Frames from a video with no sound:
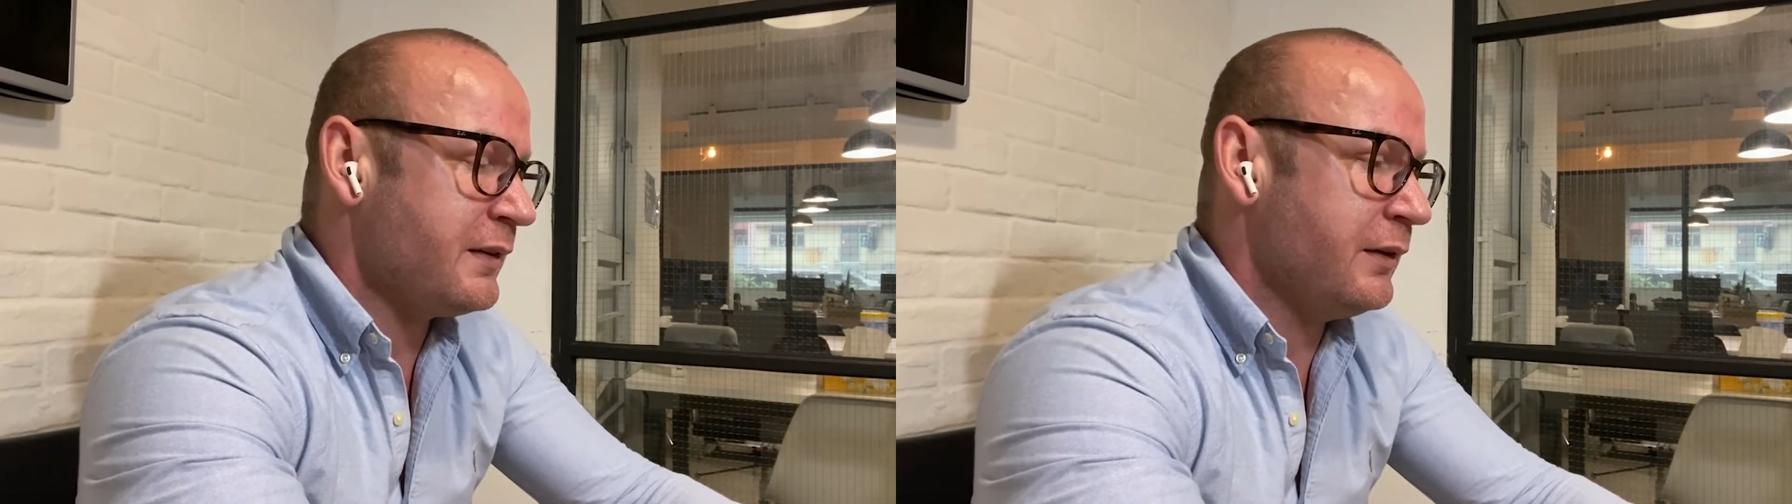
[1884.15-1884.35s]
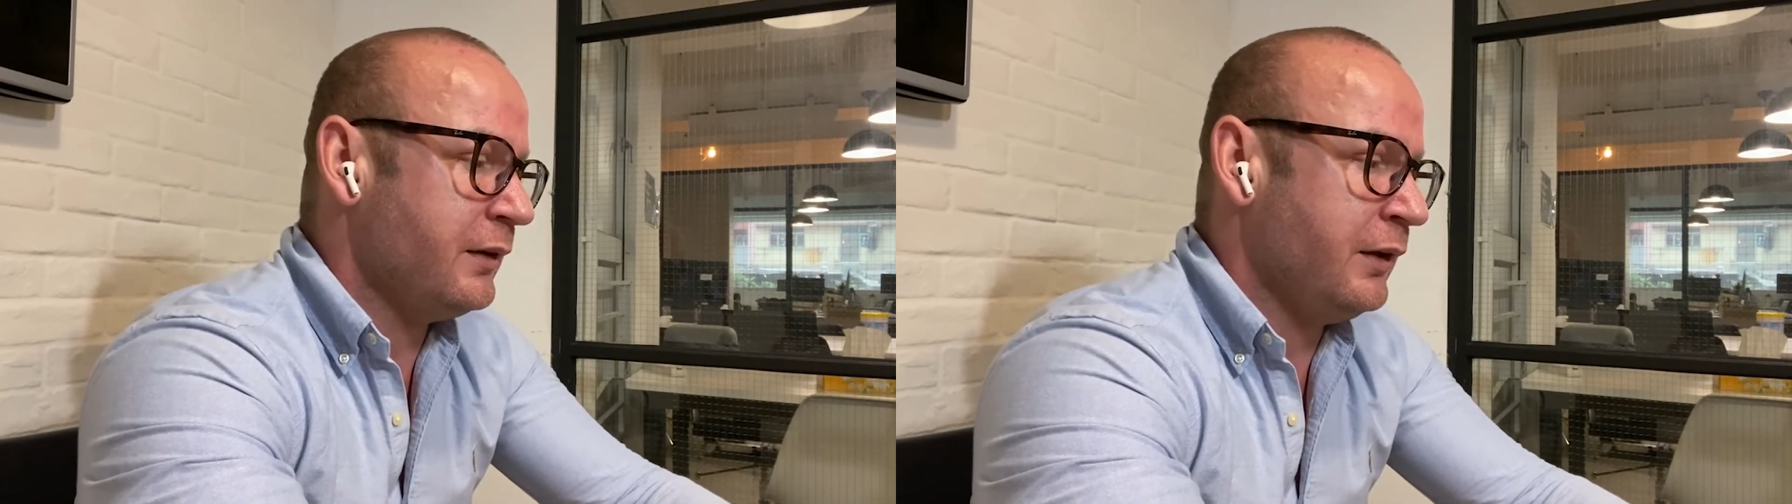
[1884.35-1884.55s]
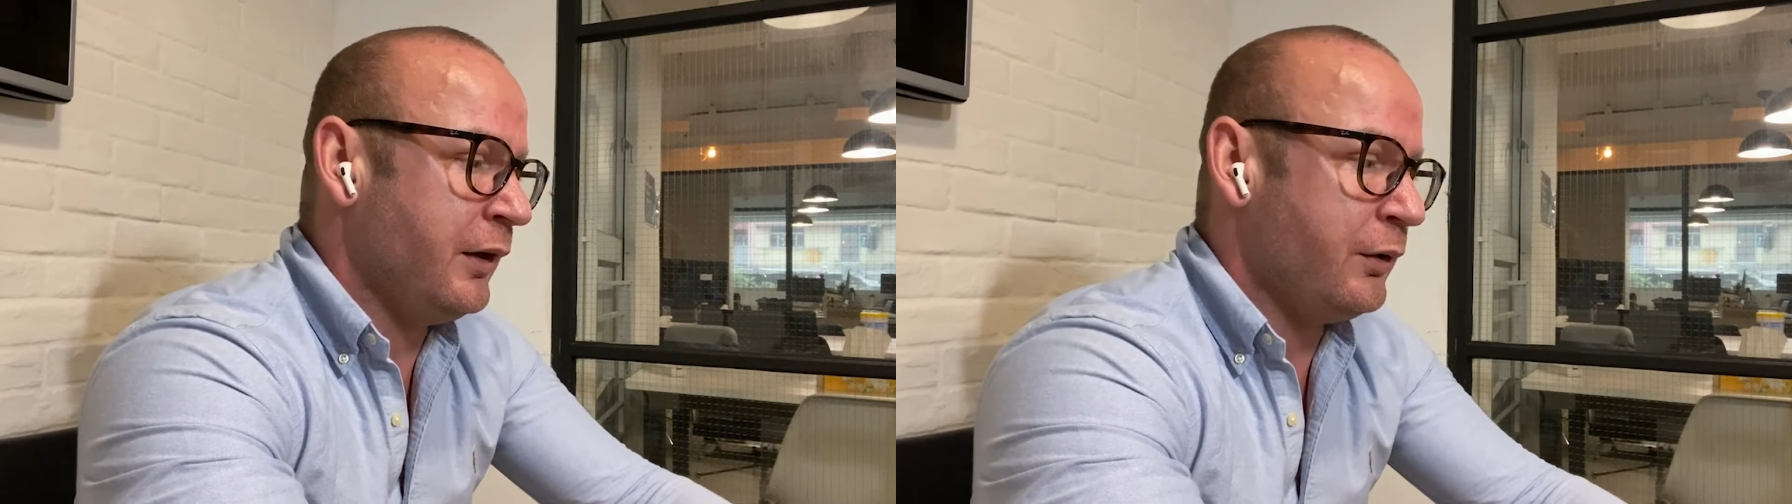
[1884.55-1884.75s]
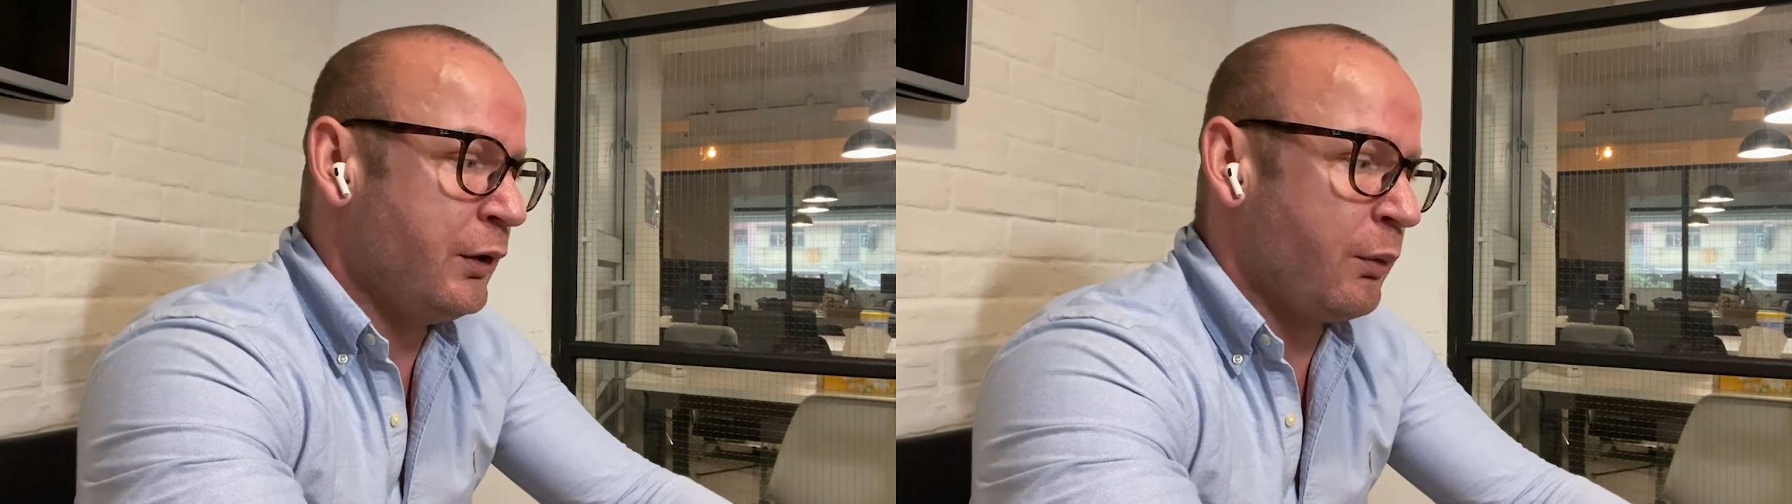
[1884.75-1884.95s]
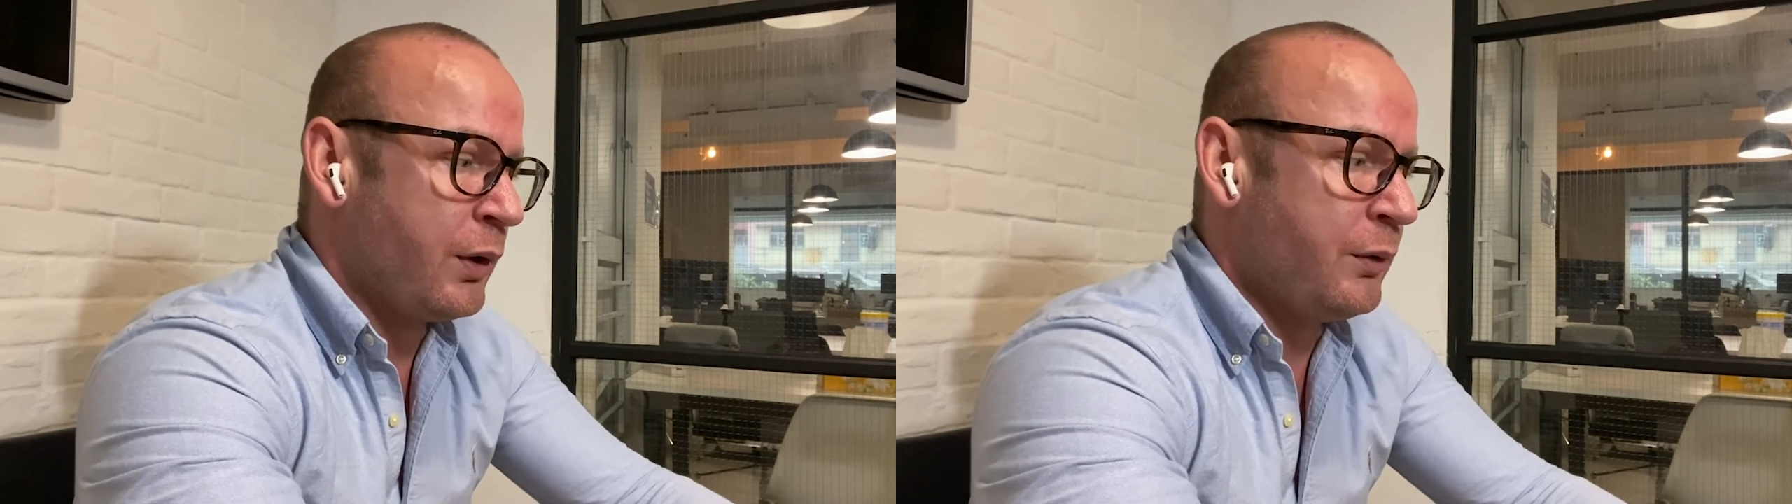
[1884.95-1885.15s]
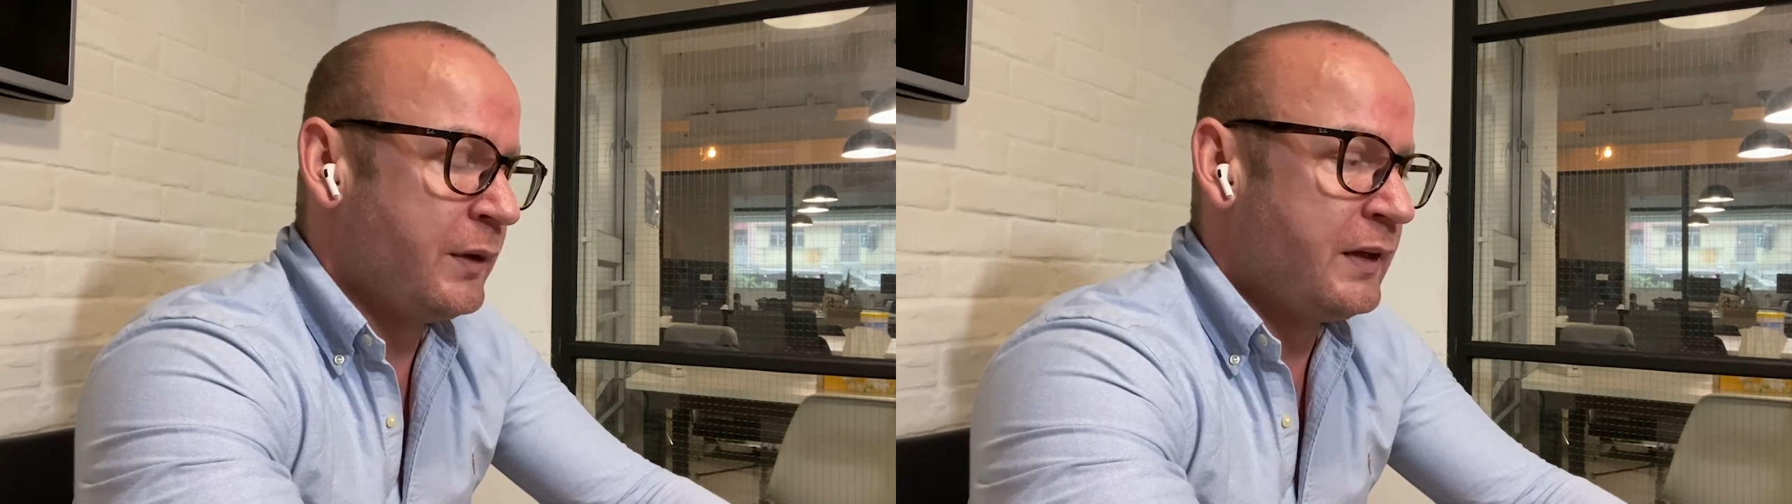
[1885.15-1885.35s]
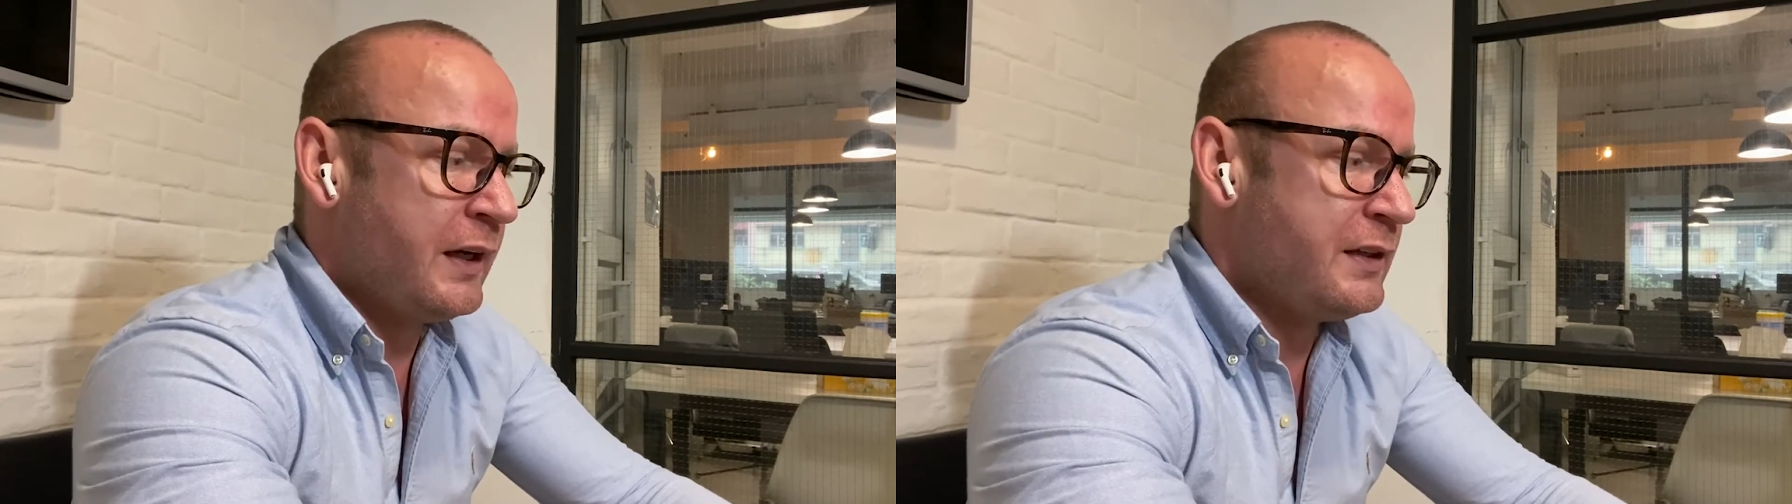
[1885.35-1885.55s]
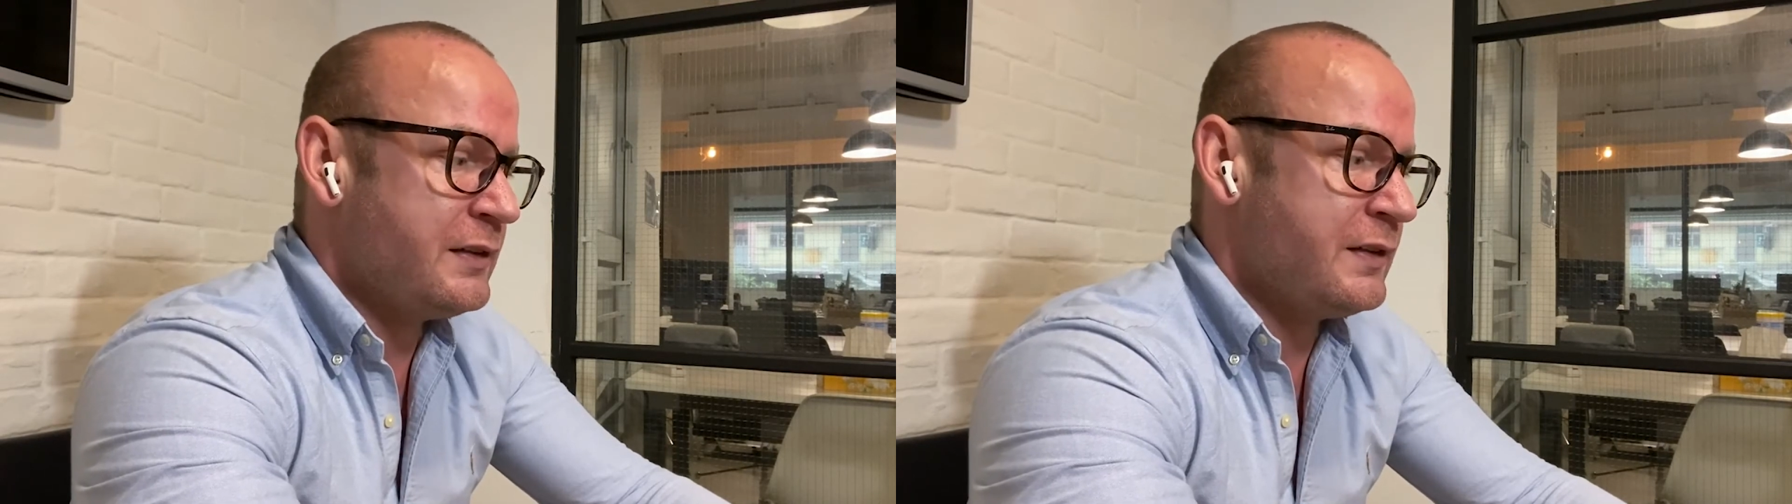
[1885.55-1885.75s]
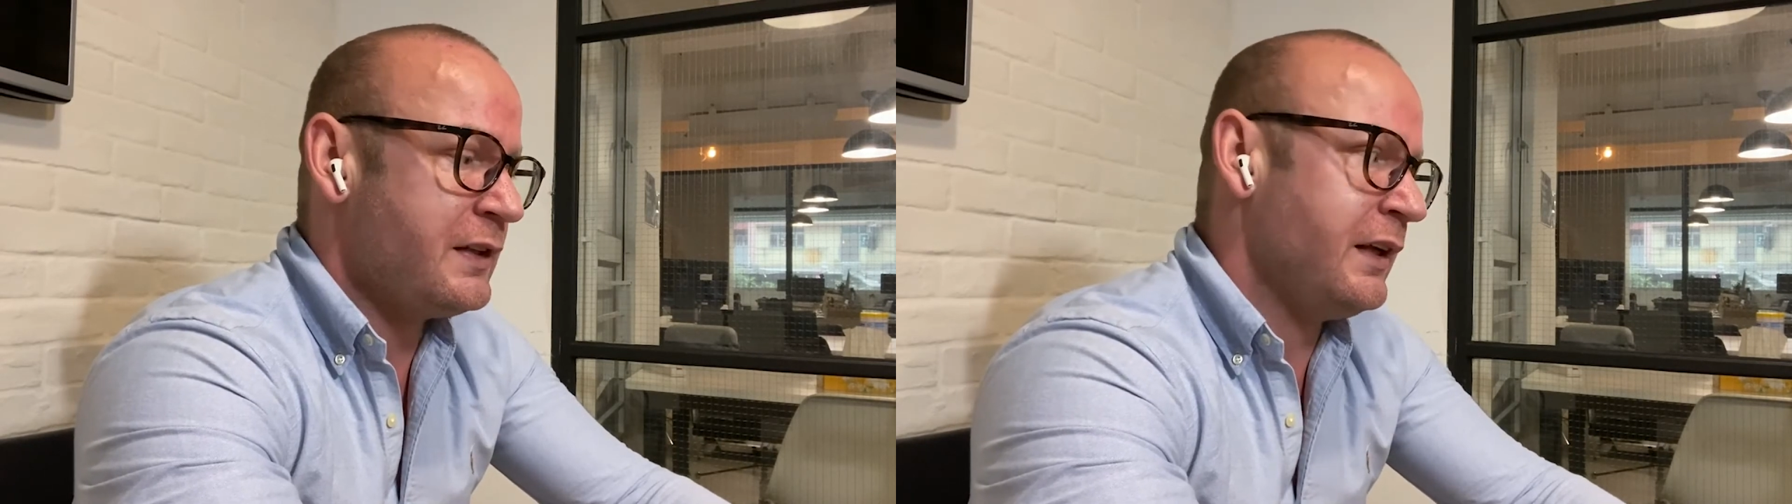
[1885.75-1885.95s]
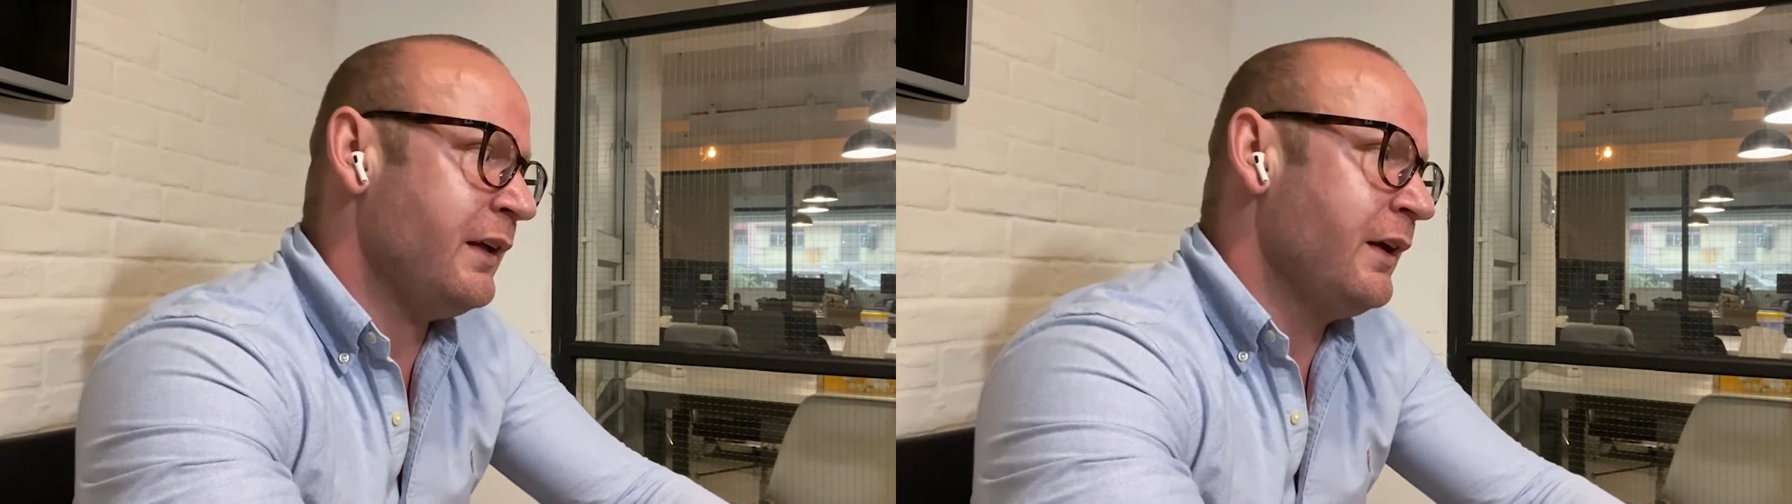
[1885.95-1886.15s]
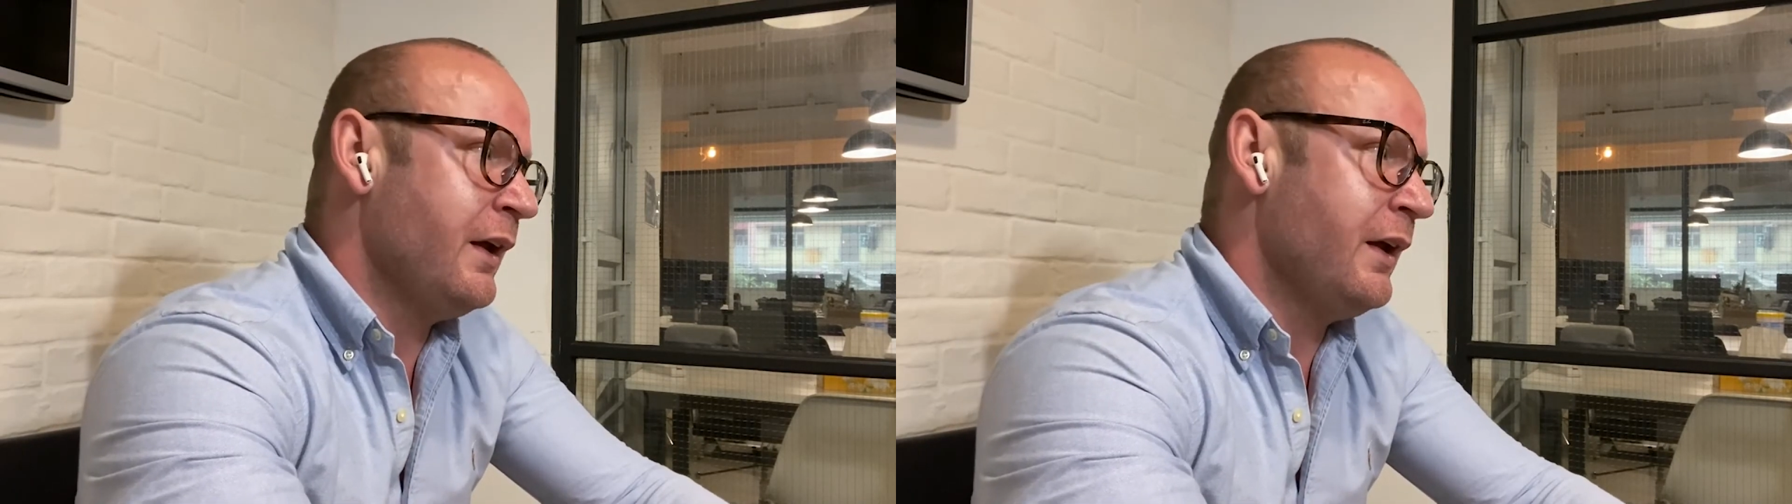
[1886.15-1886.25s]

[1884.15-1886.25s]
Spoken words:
you work with an agency